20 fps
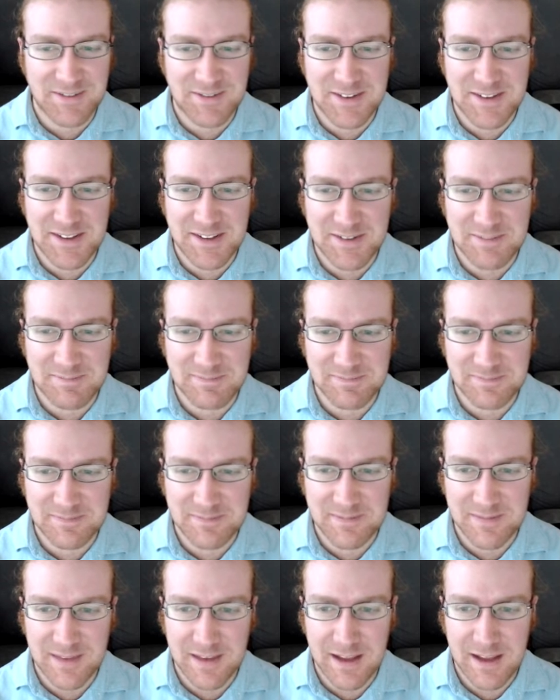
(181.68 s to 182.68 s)
a feeling.
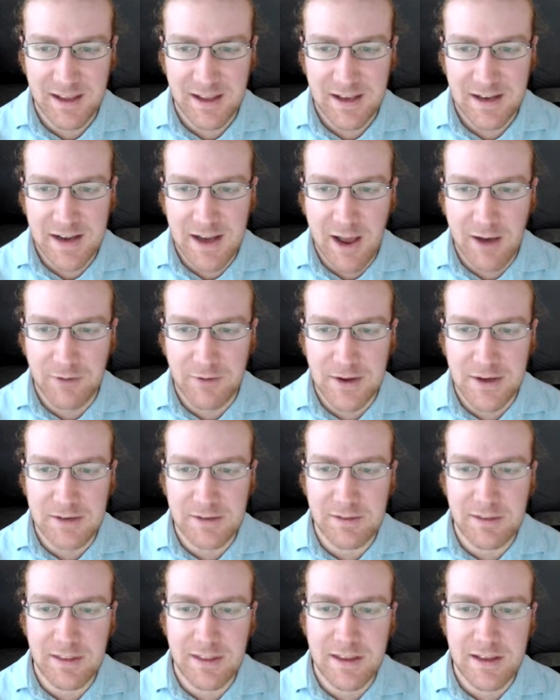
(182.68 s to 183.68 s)
Now, if I
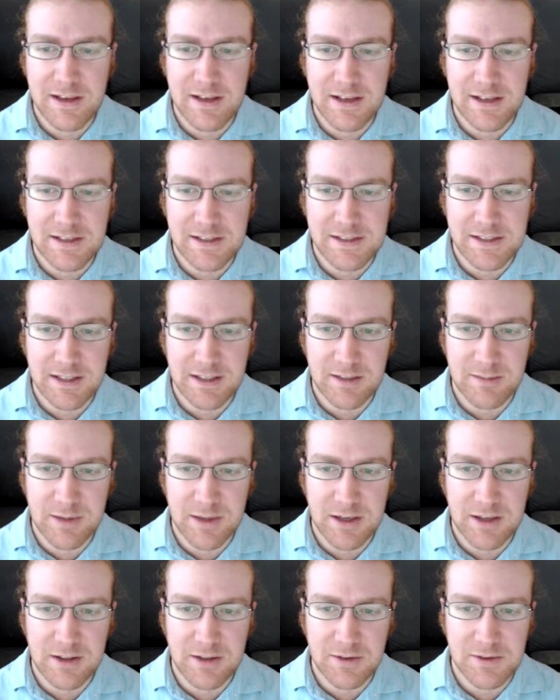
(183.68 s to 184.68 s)
do this a little
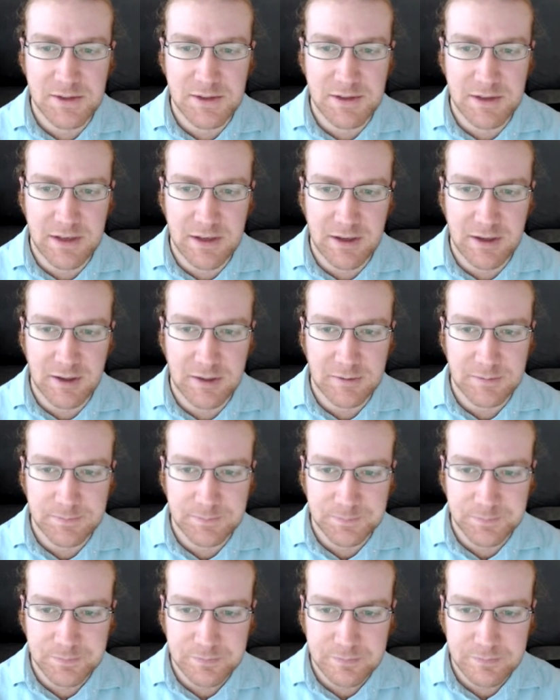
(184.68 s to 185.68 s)
bit closer here,
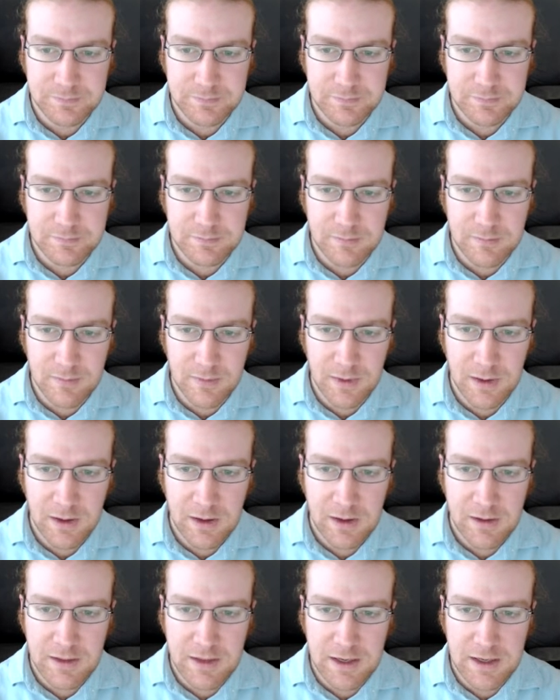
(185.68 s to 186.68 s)

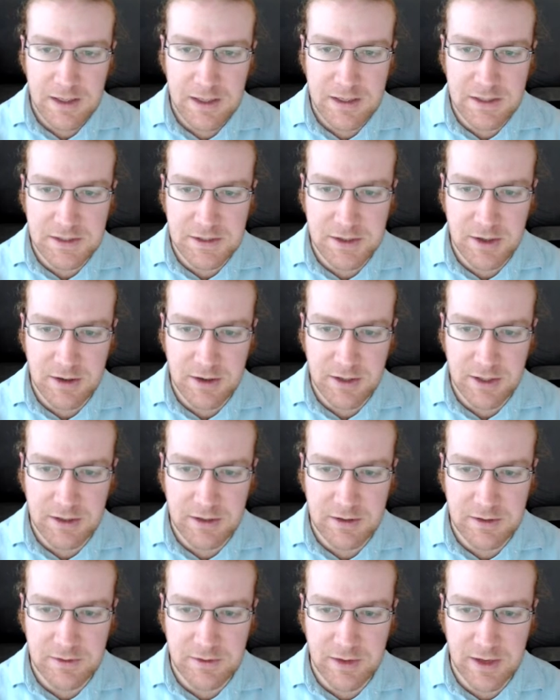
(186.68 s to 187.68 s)
then he can turn here
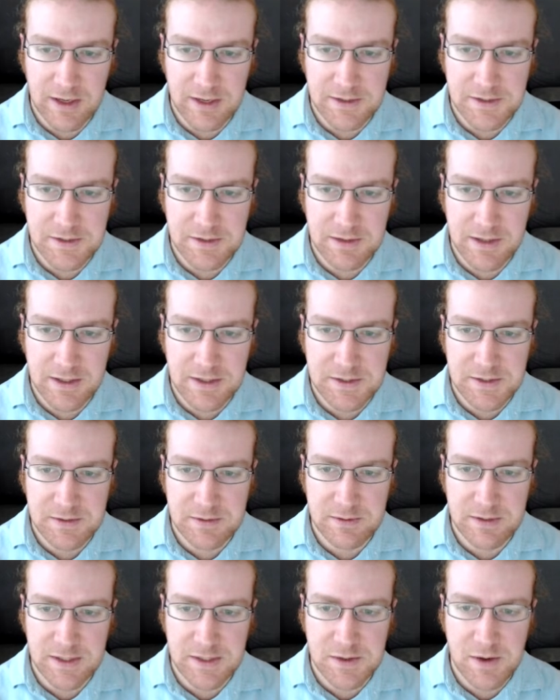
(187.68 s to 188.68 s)
and do that. So
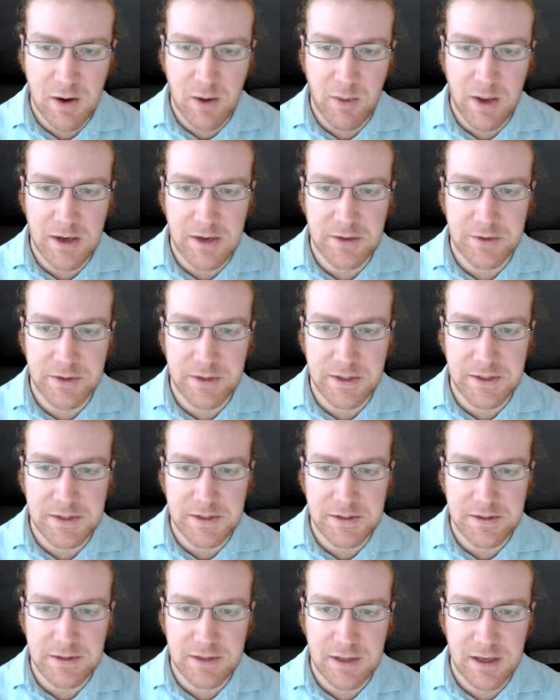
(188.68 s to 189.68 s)
that's why I want to do
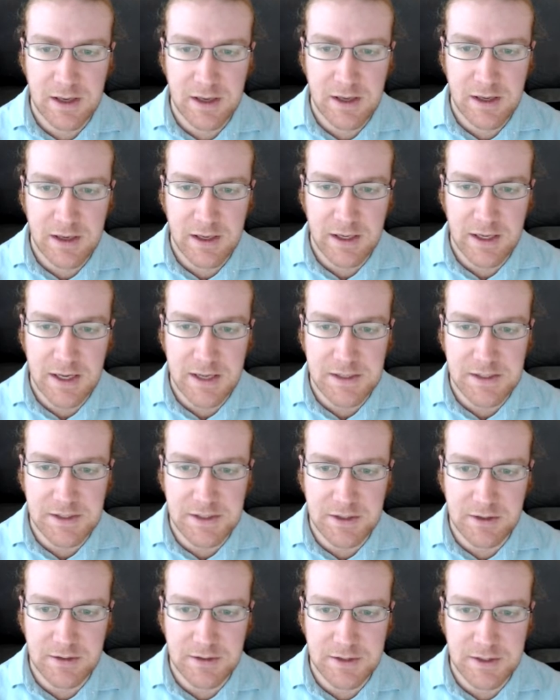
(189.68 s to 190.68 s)
this, in case he
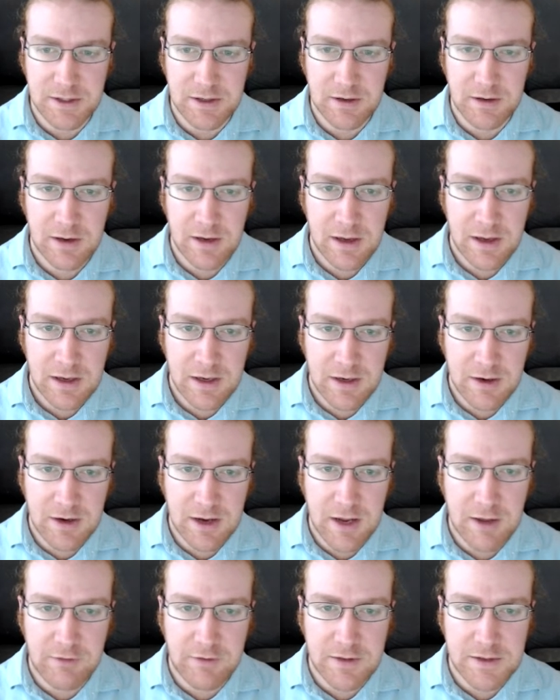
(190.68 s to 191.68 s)
turns here. Now,
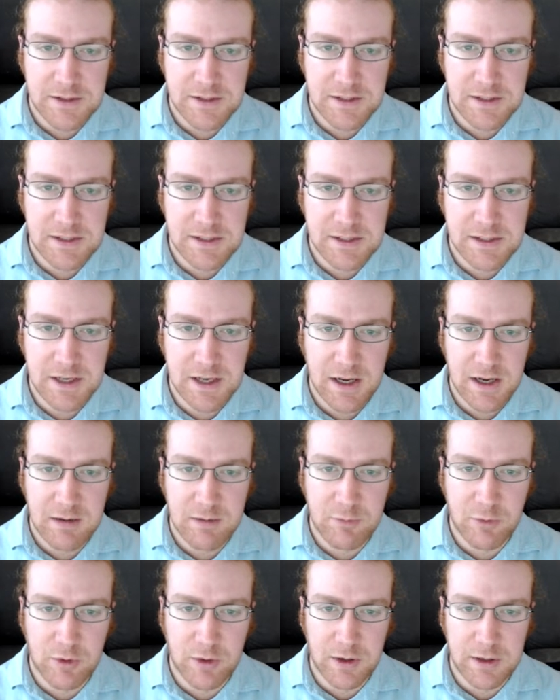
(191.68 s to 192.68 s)
again, this
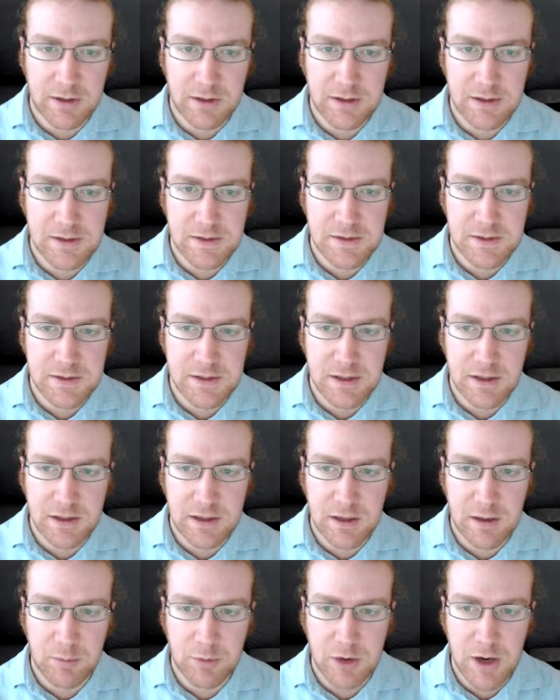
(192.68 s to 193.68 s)
cutting point is
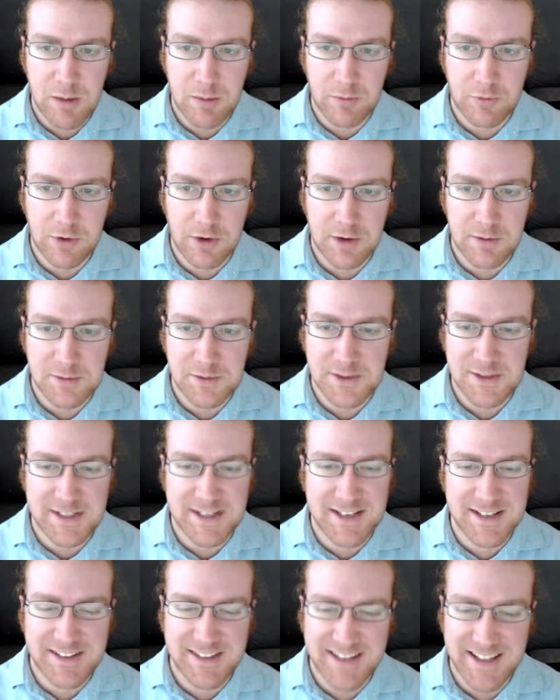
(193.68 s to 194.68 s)
a problem for him, so
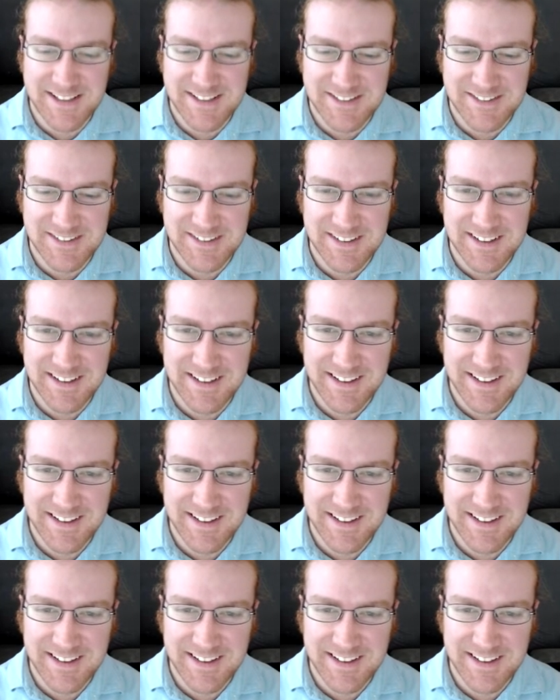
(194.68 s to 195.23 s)
he's going to do that too.